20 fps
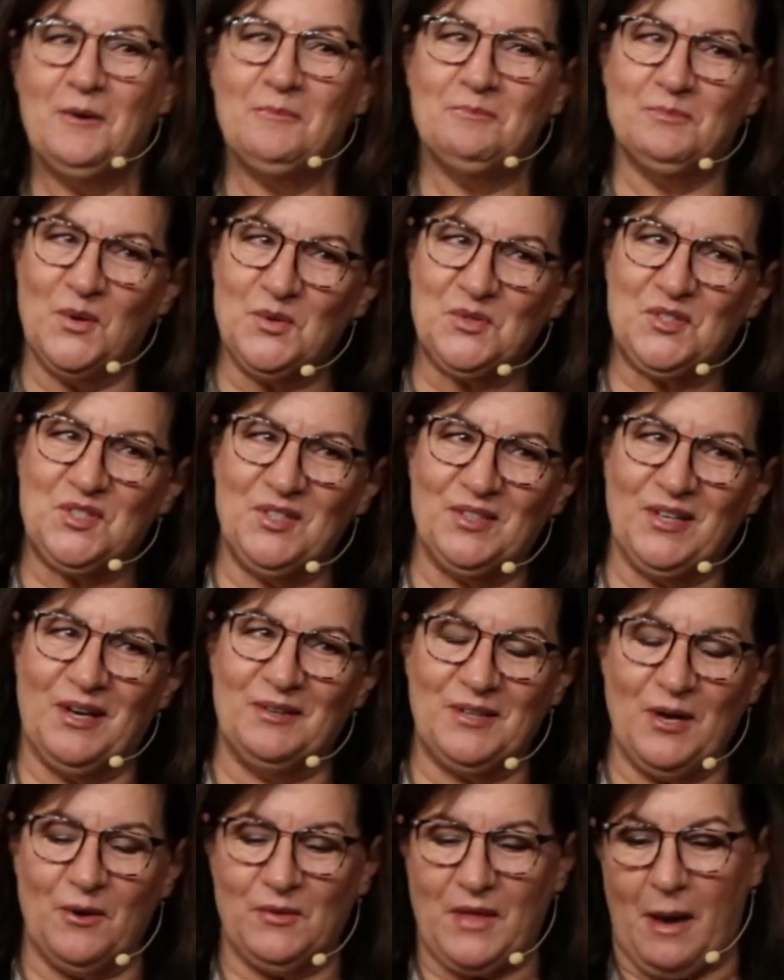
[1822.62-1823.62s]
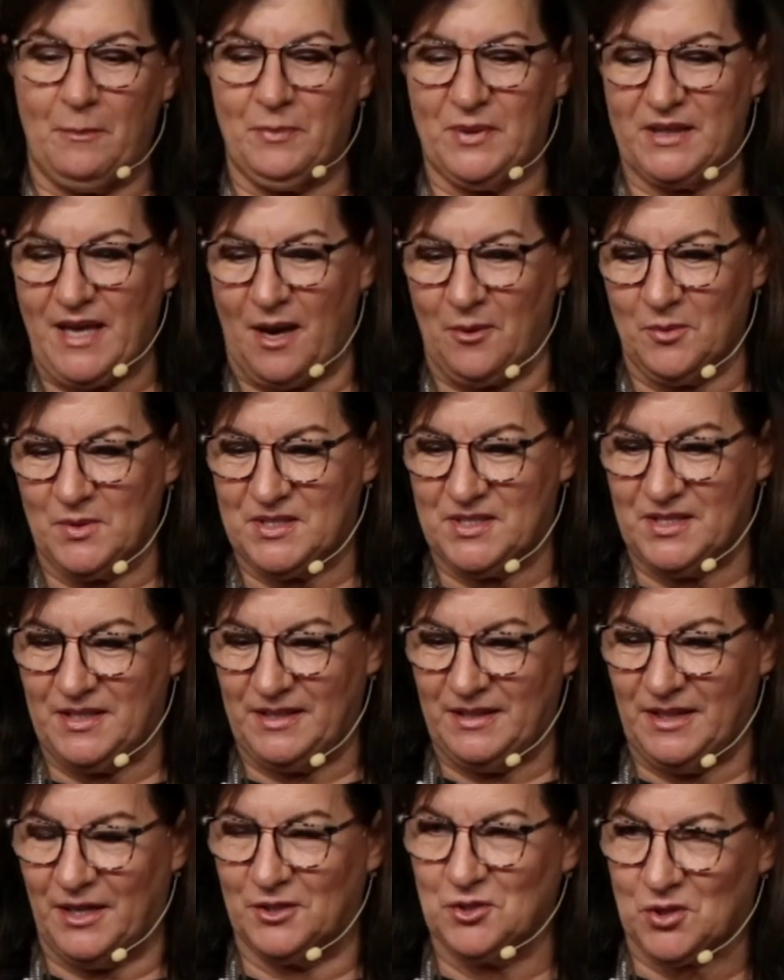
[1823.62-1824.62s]
Most of you don't know that, but that was the
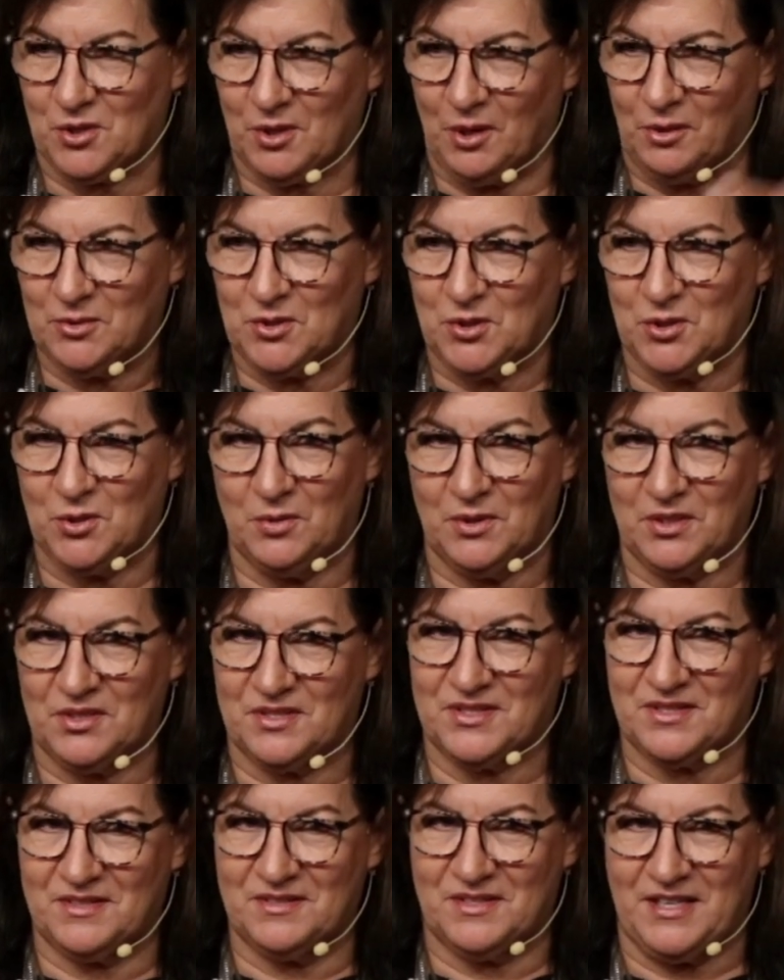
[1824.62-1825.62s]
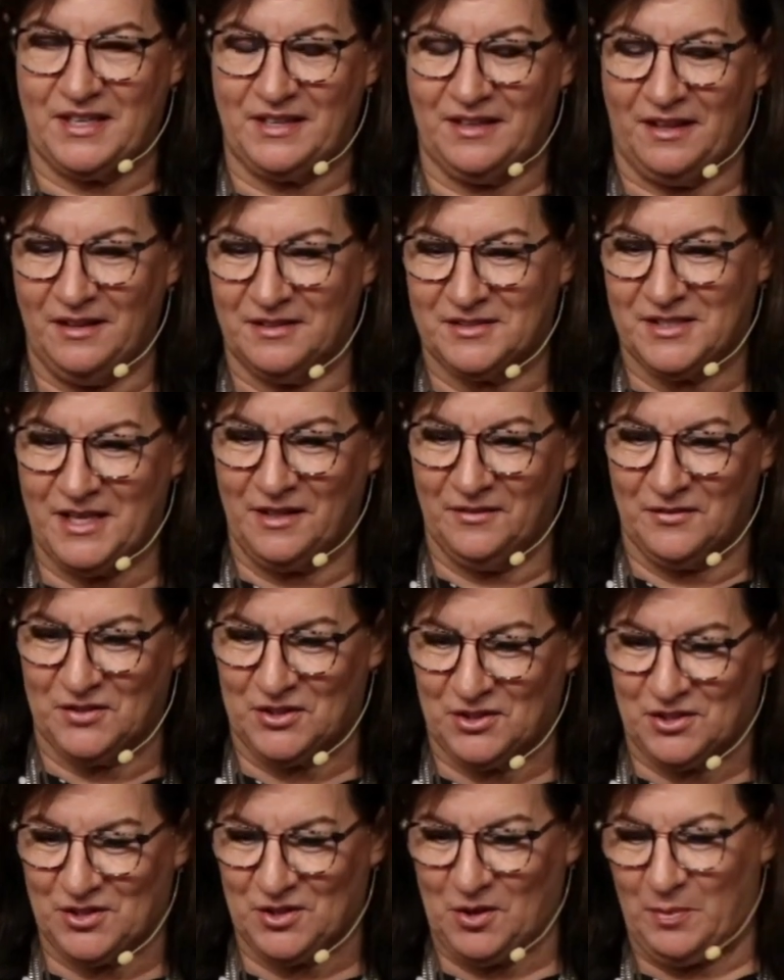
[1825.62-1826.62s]
intro to a
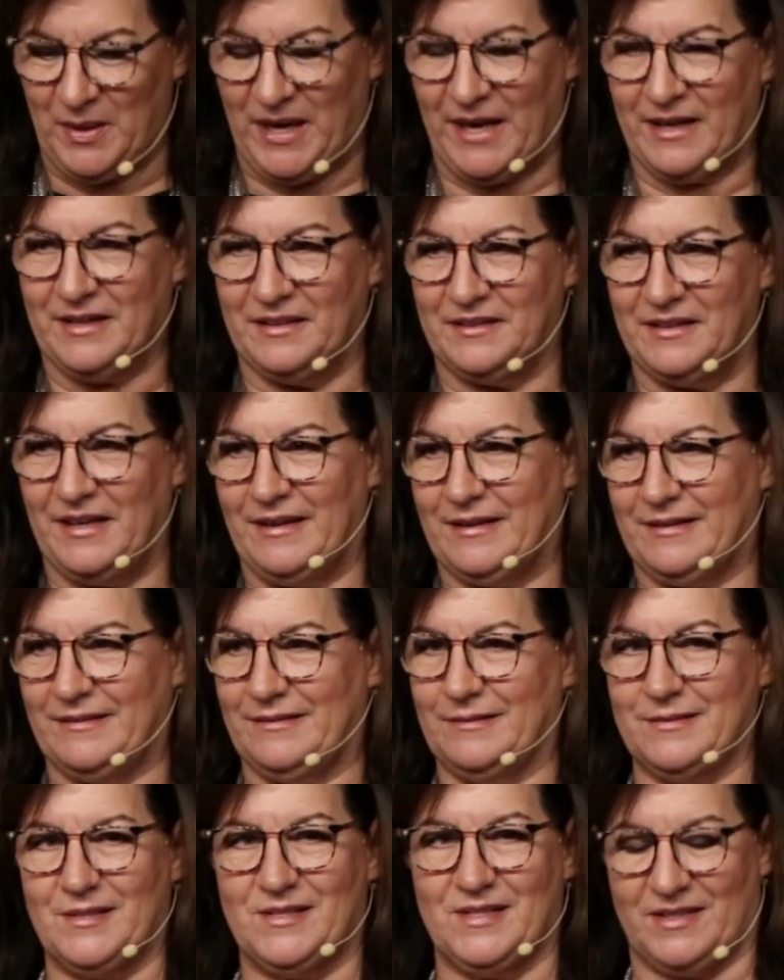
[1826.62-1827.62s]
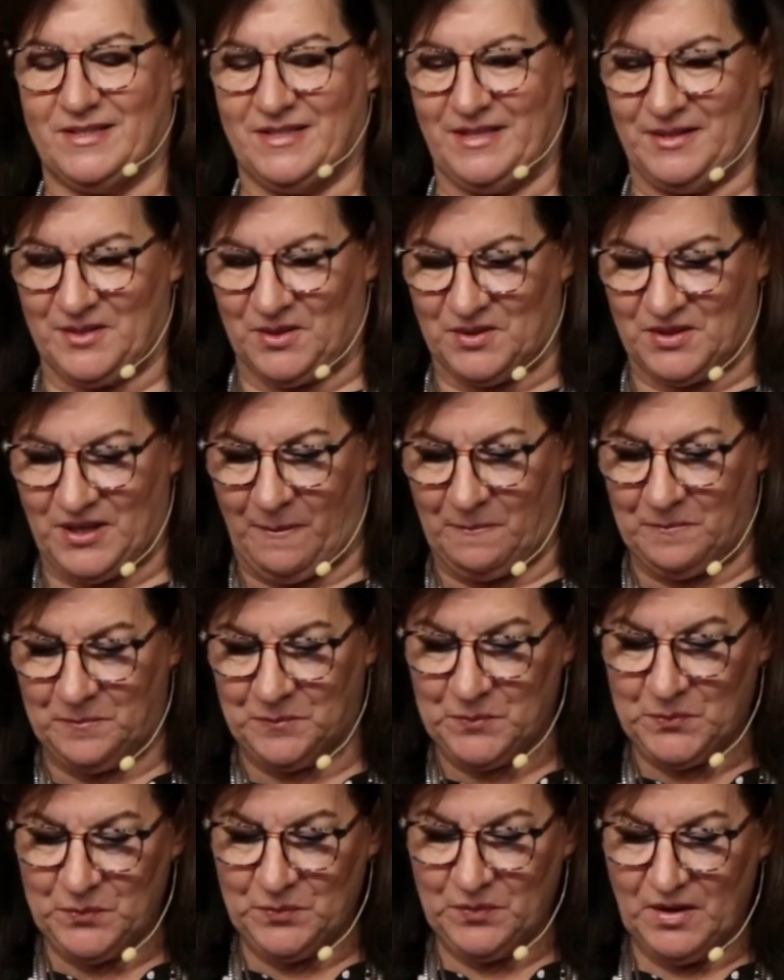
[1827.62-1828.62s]
television show back in the, I don't know, 60s or something.
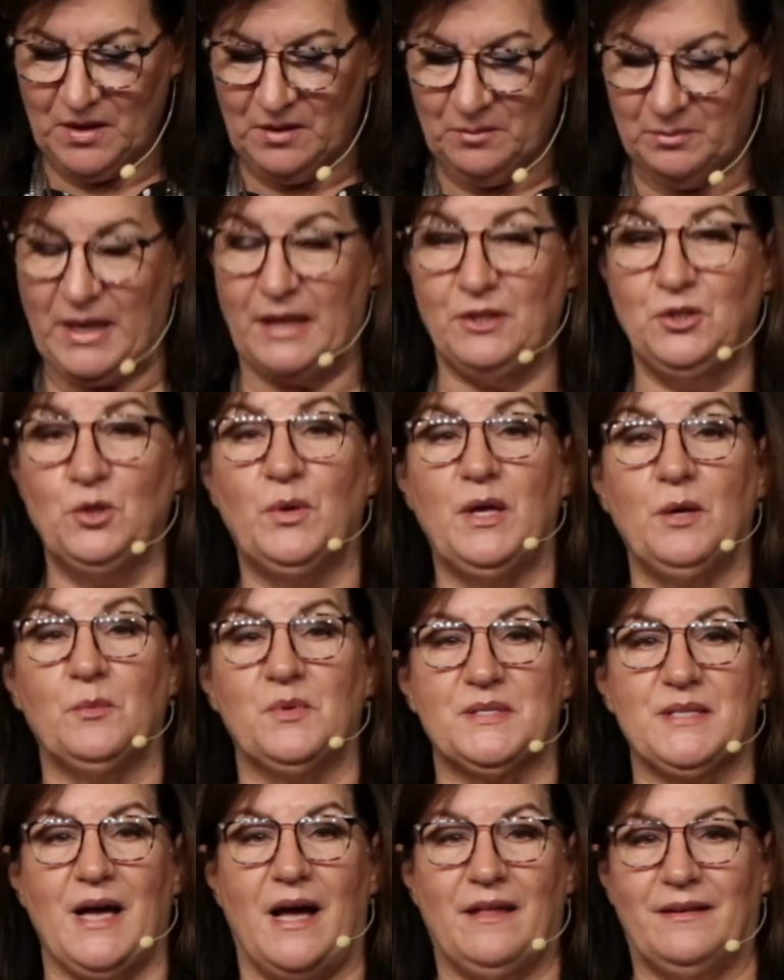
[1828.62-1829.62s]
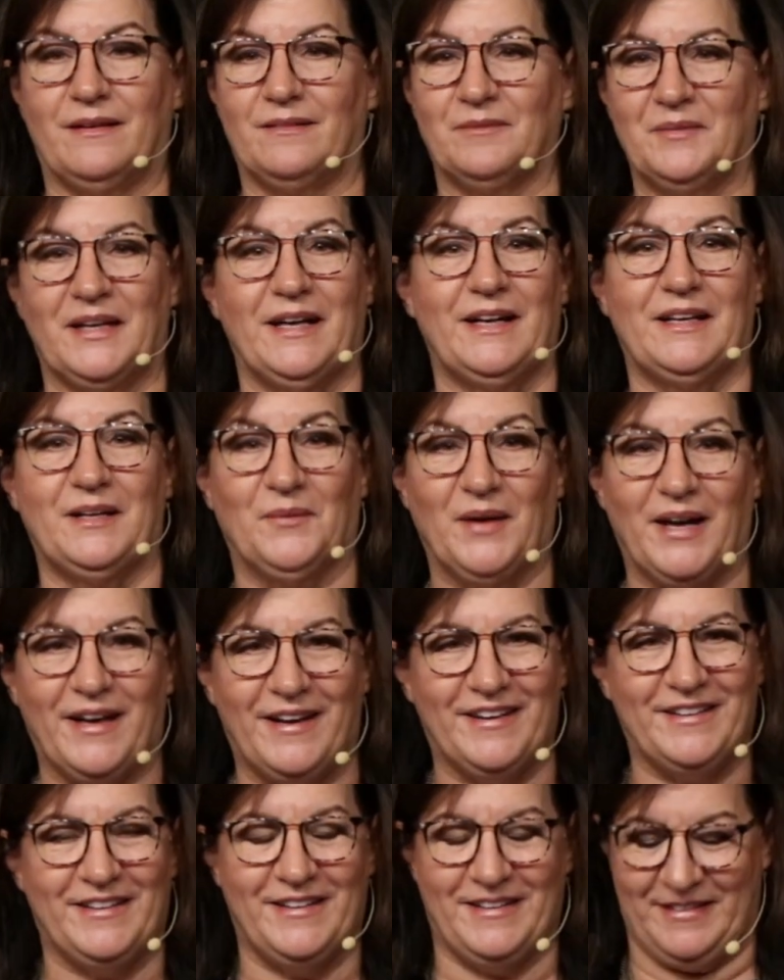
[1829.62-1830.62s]
But I knew he was on there. But
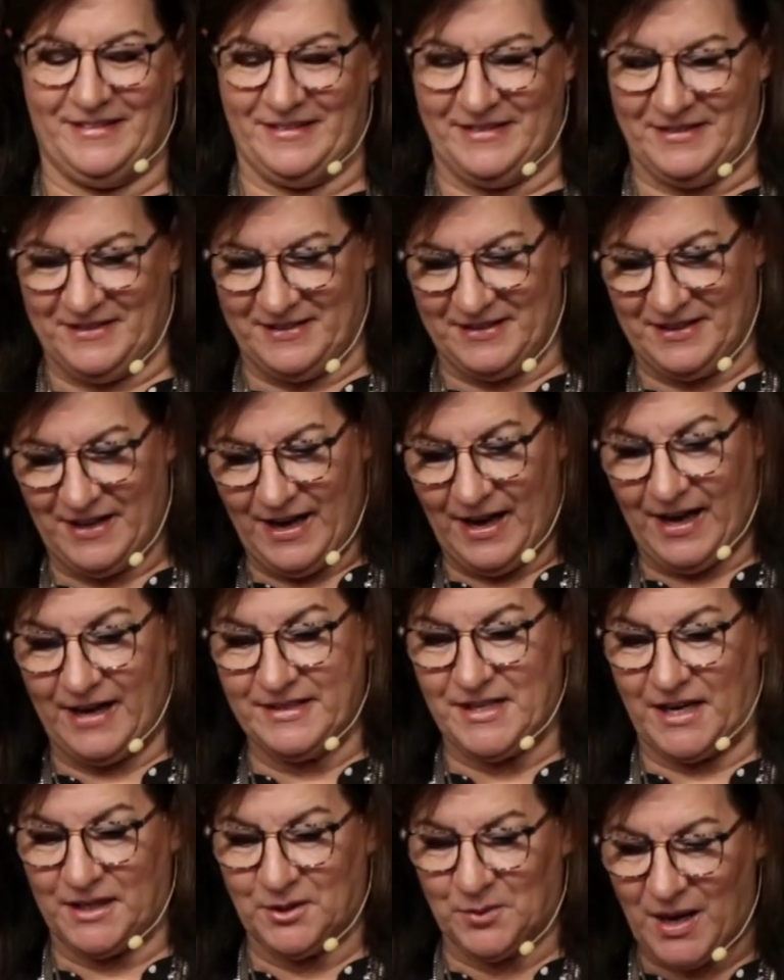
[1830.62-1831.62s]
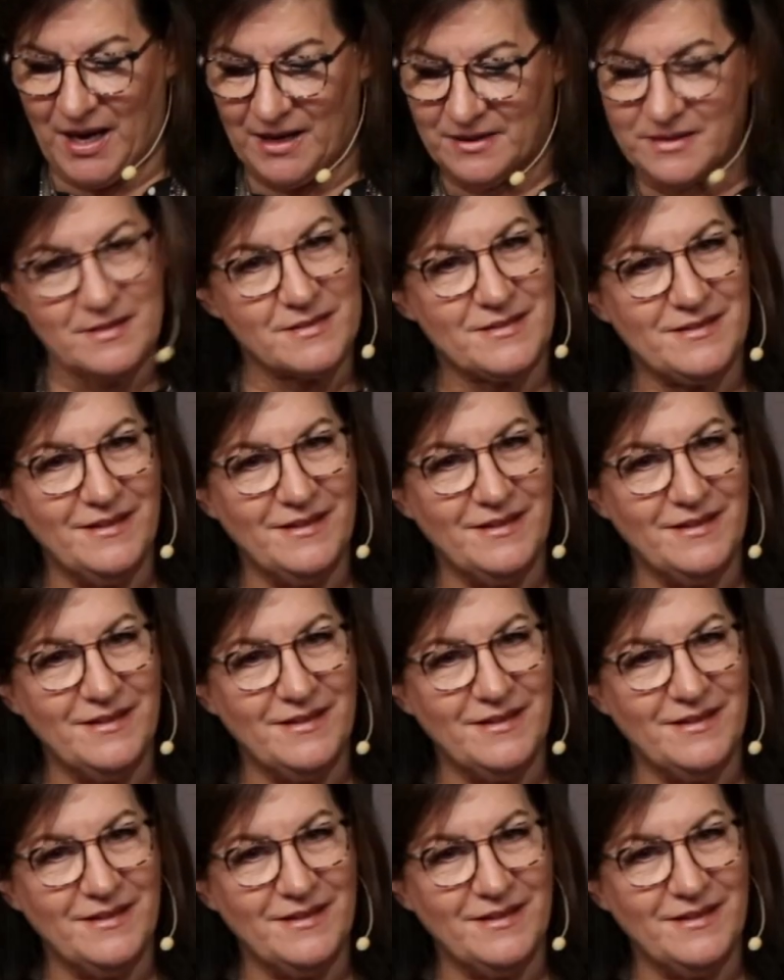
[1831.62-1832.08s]
anyway, I digress.